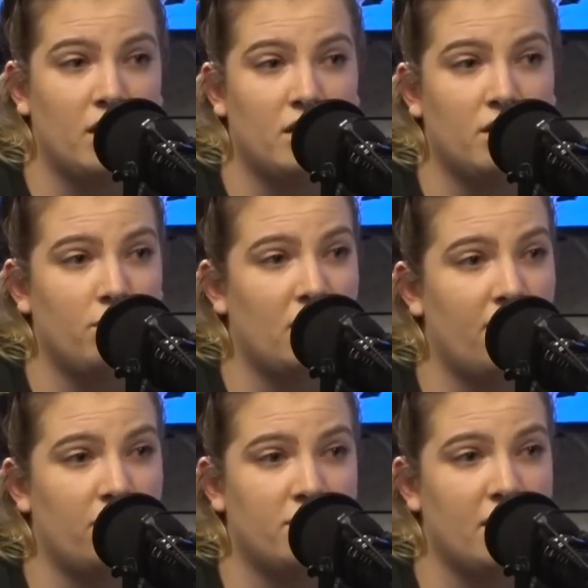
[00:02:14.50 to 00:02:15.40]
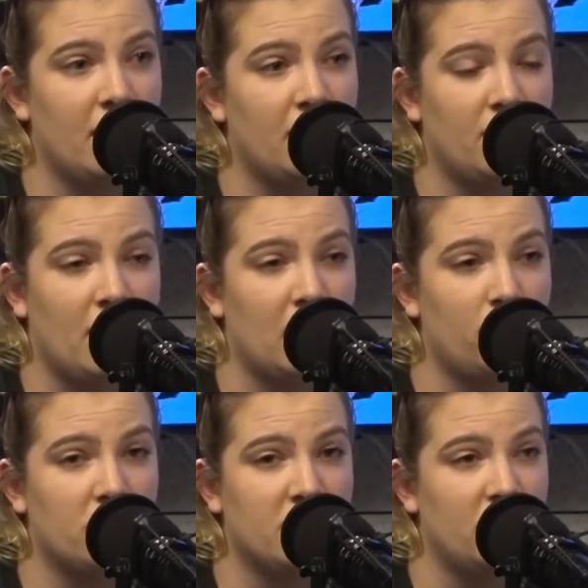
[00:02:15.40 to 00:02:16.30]
and we never did any of that. He
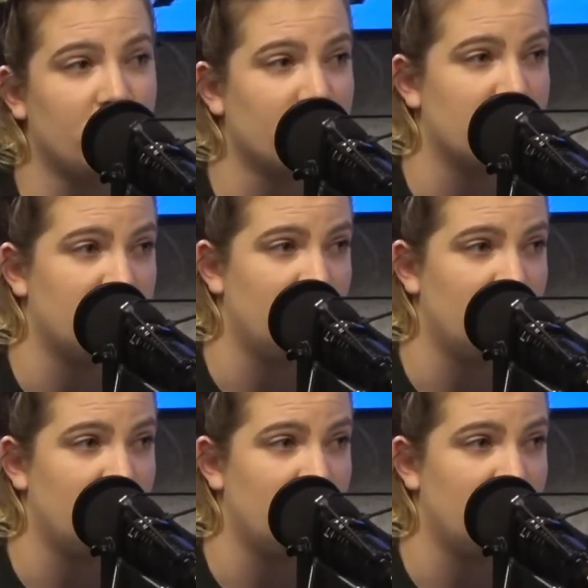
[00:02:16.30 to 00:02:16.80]
wasn't interested.